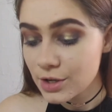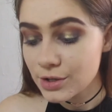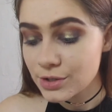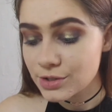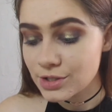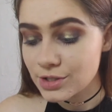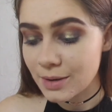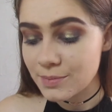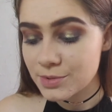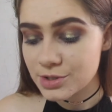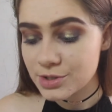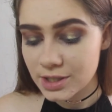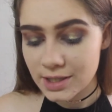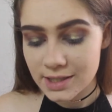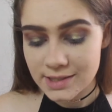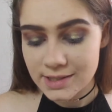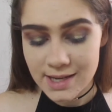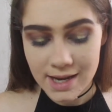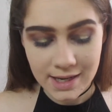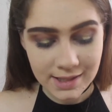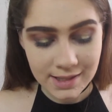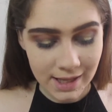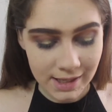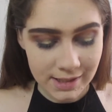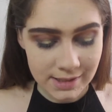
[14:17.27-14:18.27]
So I'm just going to
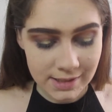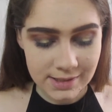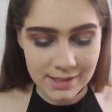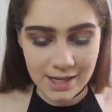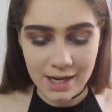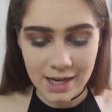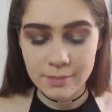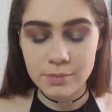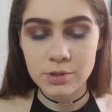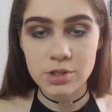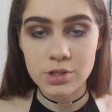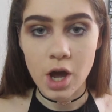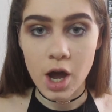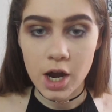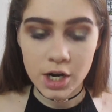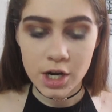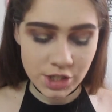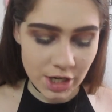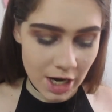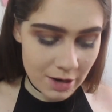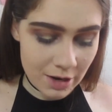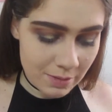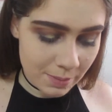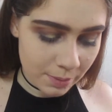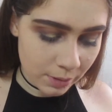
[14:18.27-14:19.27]
take that same dark
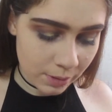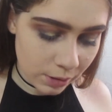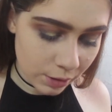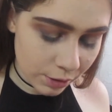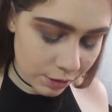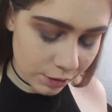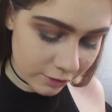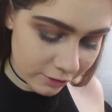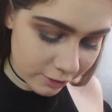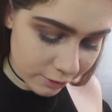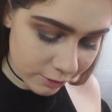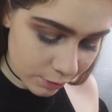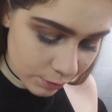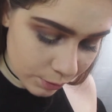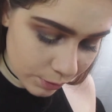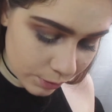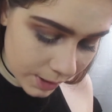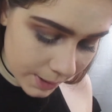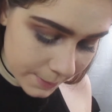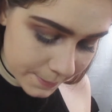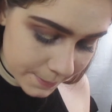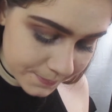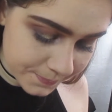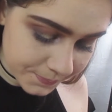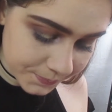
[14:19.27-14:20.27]
shade we put over
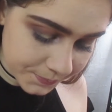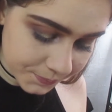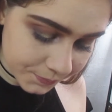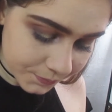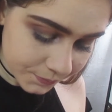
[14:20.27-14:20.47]
on